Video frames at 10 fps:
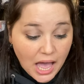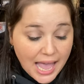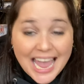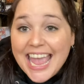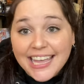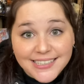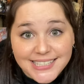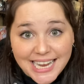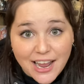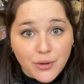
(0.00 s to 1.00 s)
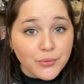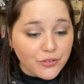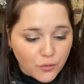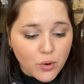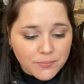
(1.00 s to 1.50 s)
Hands down,
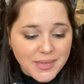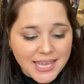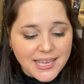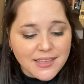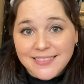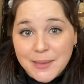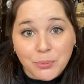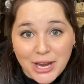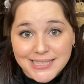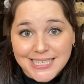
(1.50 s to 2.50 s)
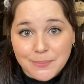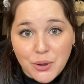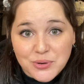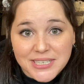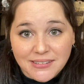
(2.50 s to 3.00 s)
for me, the Prancing
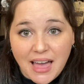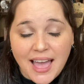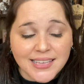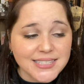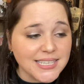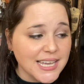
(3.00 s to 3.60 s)
Pony glass